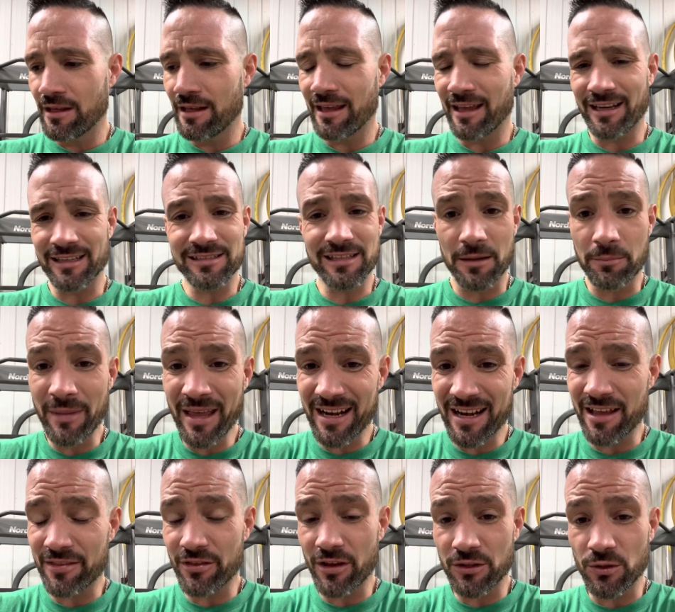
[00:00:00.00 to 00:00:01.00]
And it's like, man,
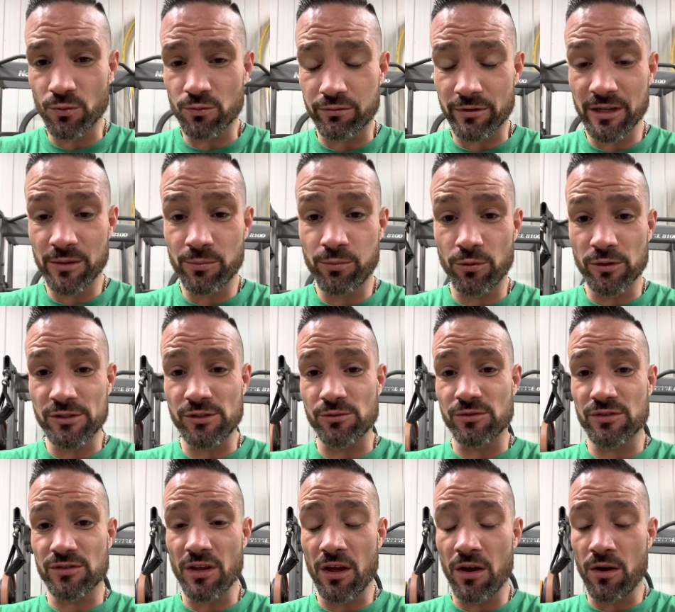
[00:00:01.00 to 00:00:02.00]
I thought you reap what you
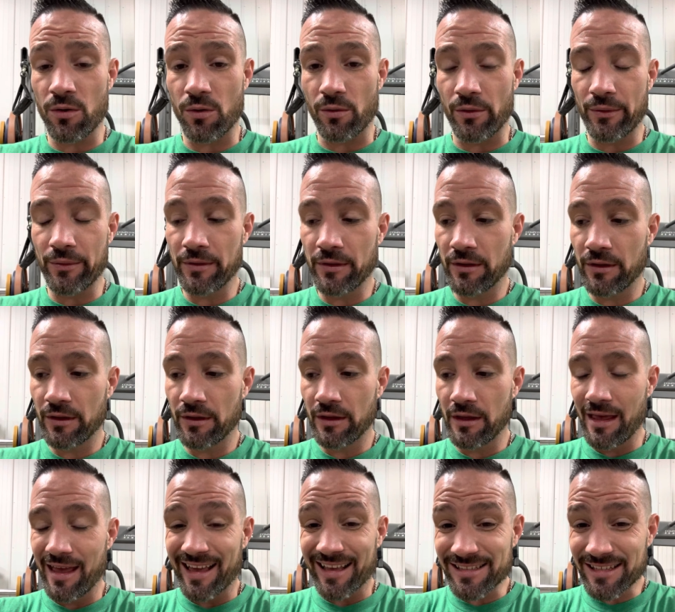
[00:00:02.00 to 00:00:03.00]
sow.
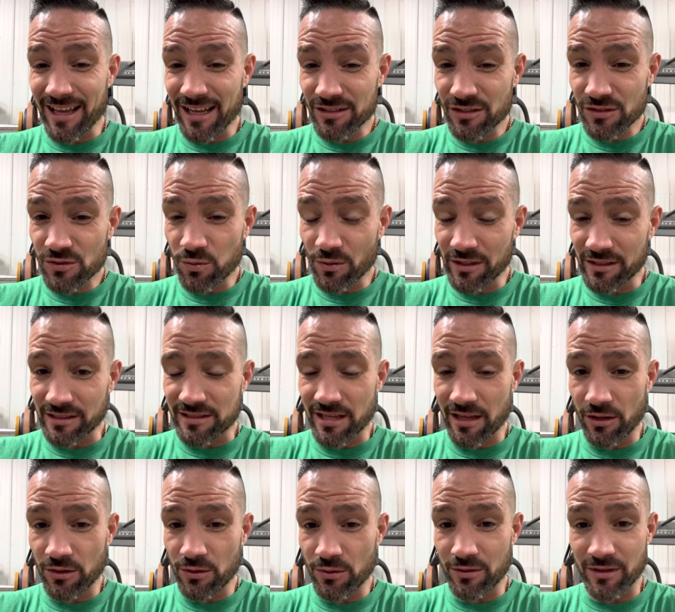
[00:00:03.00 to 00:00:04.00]
And see, I just wanted to
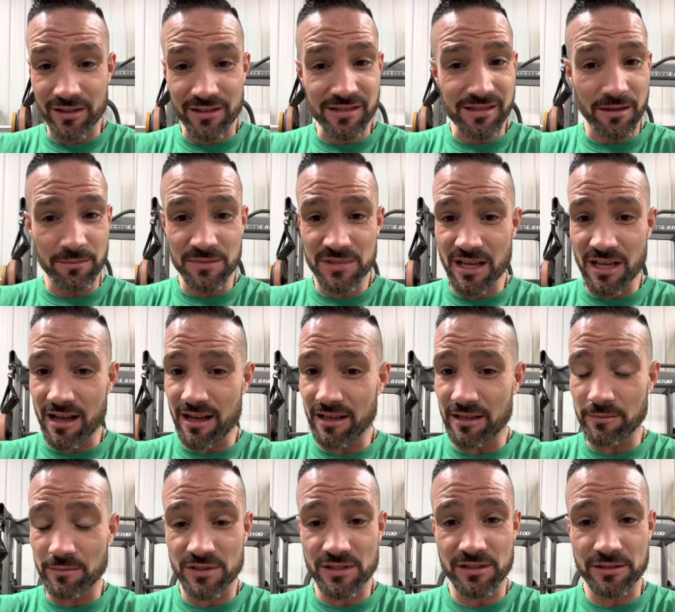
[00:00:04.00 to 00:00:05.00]
tell you that
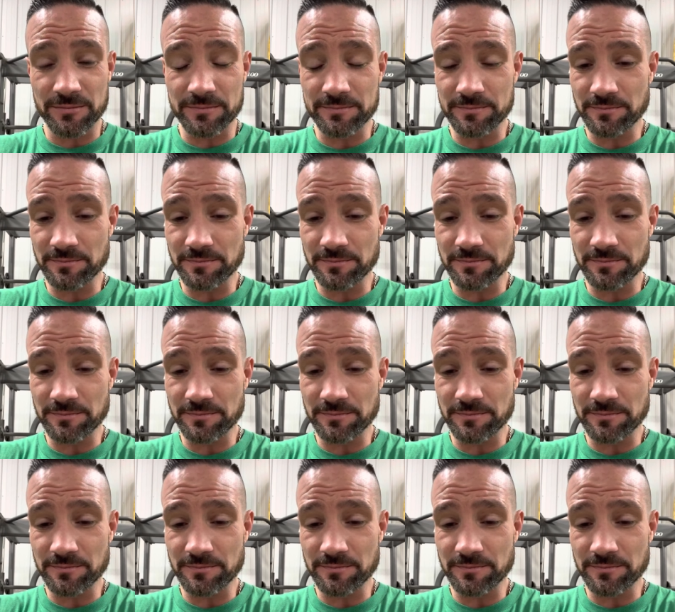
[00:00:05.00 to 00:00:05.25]
sometimes